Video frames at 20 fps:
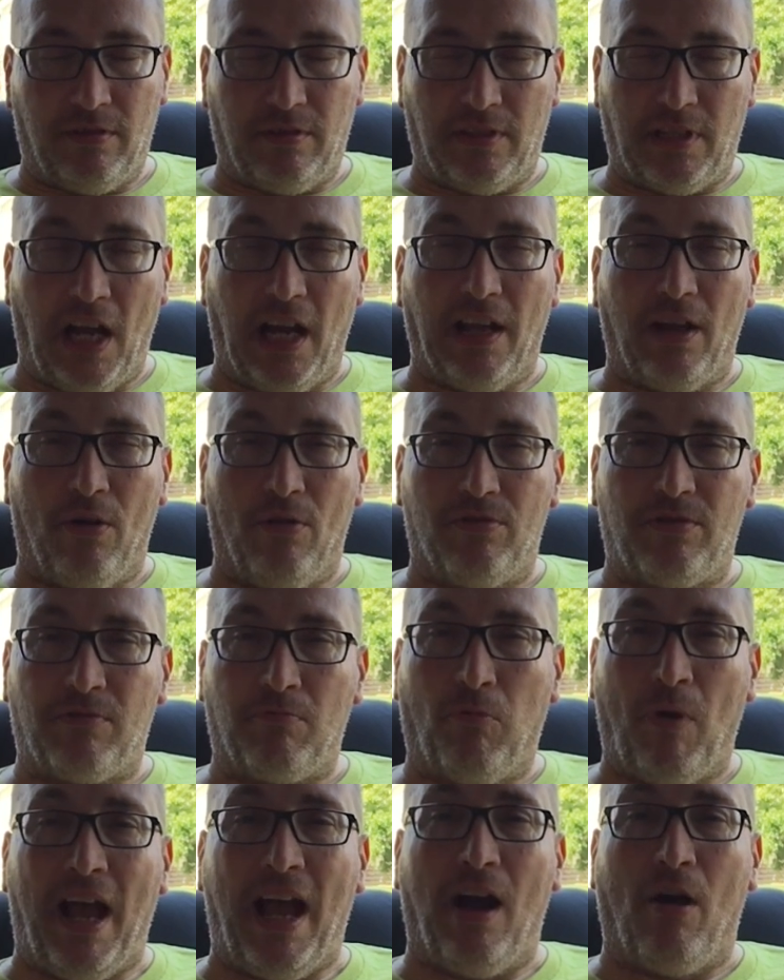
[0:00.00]
Coyotes.
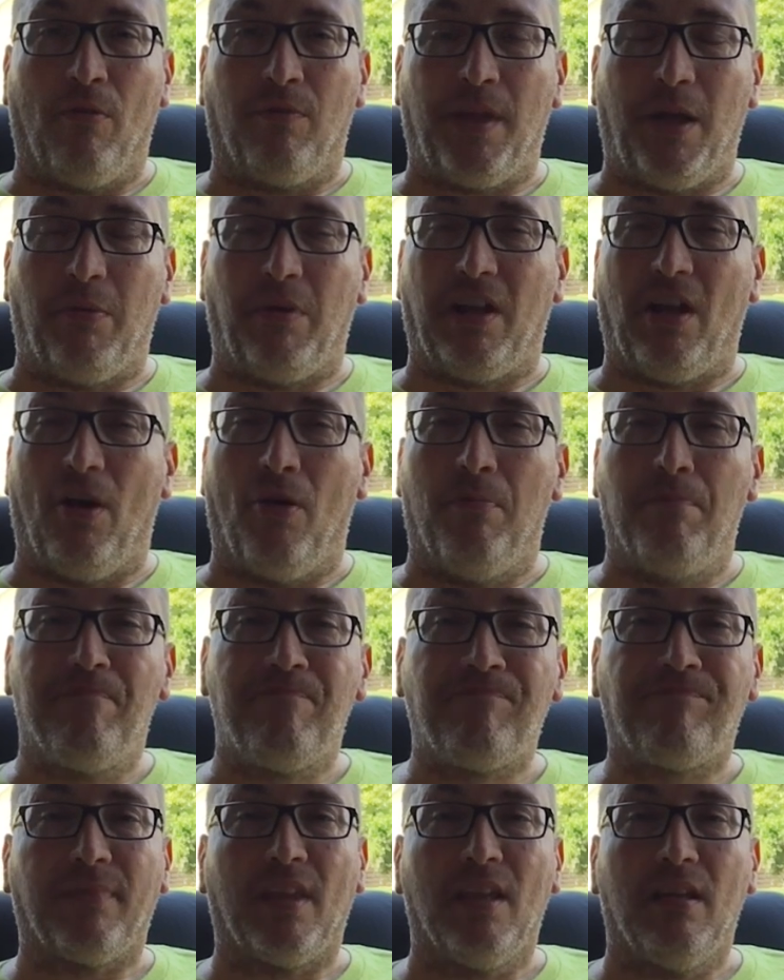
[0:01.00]
Wow, there we go.
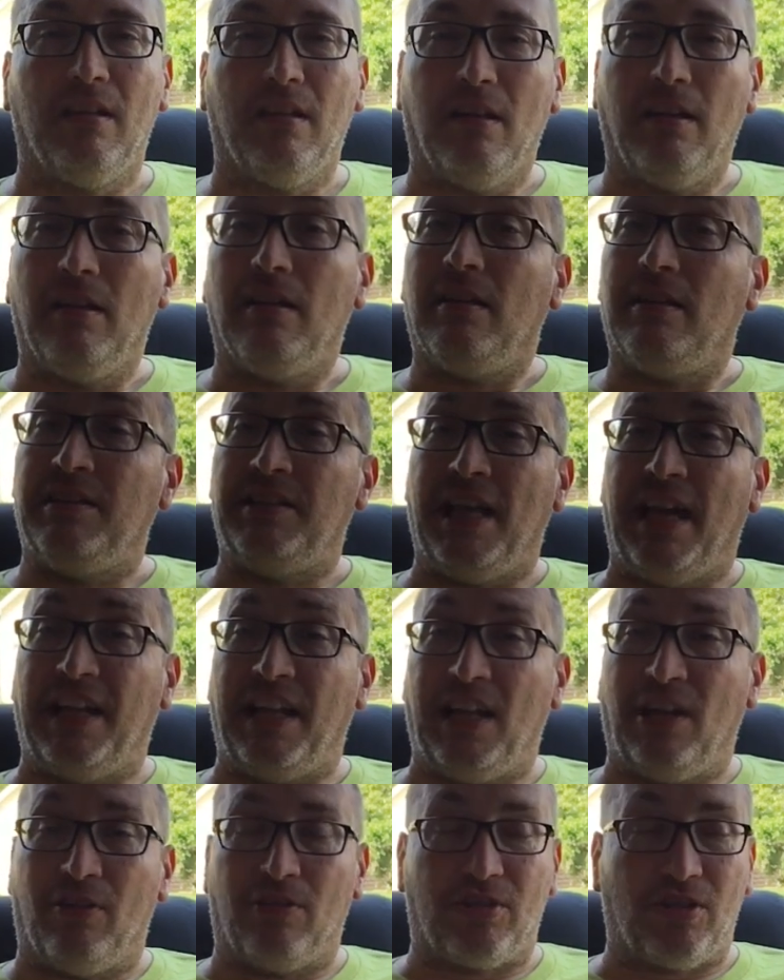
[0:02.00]
Dead
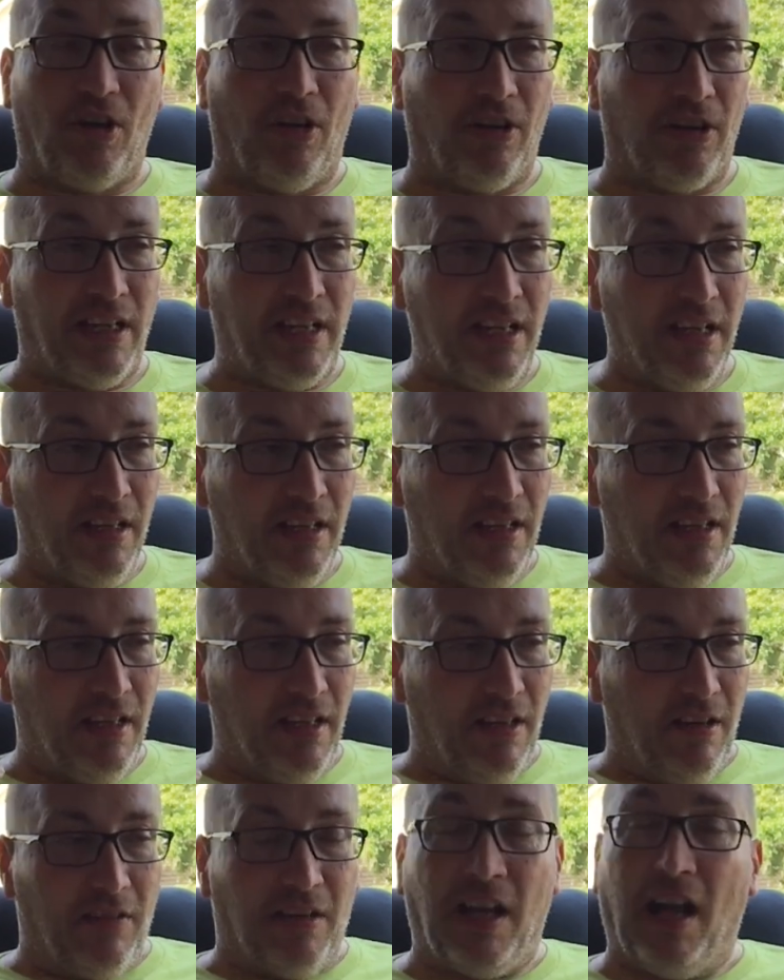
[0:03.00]
air, sorry.
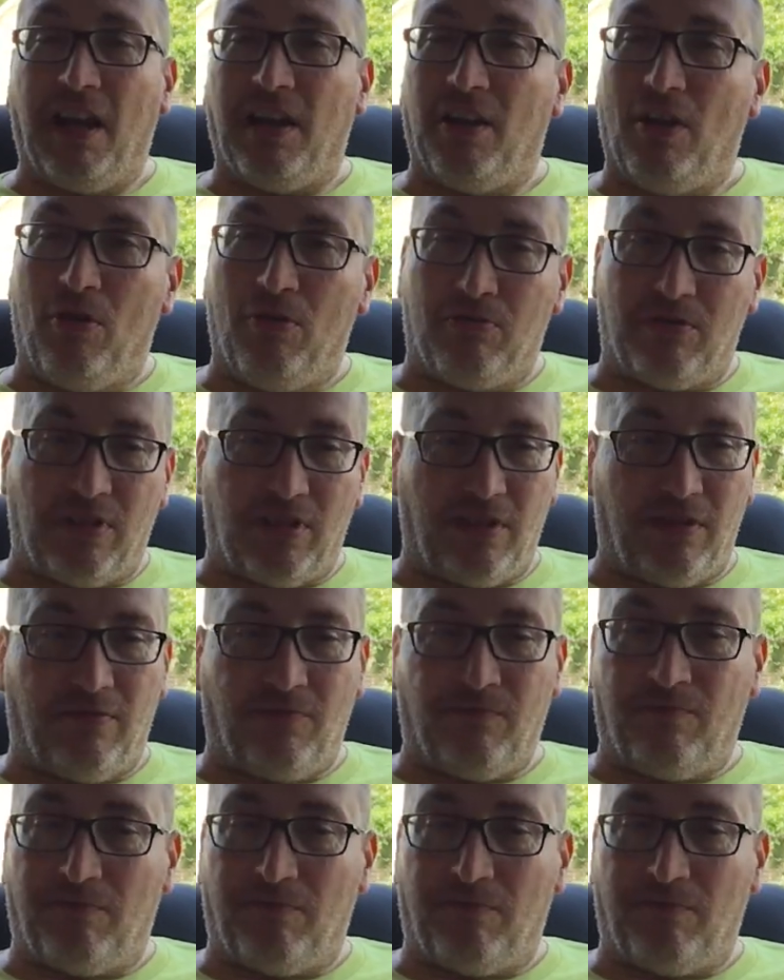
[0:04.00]
Coyotes,